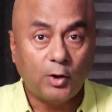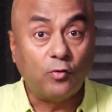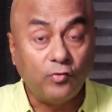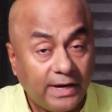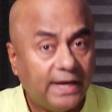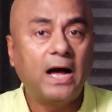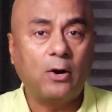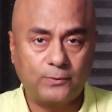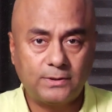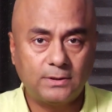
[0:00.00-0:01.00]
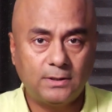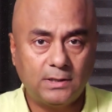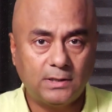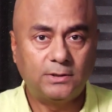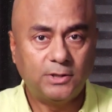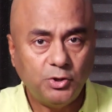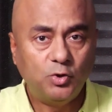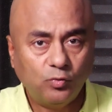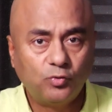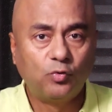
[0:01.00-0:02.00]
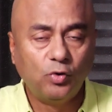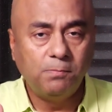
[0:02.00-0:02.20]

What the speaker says: reading out the new rule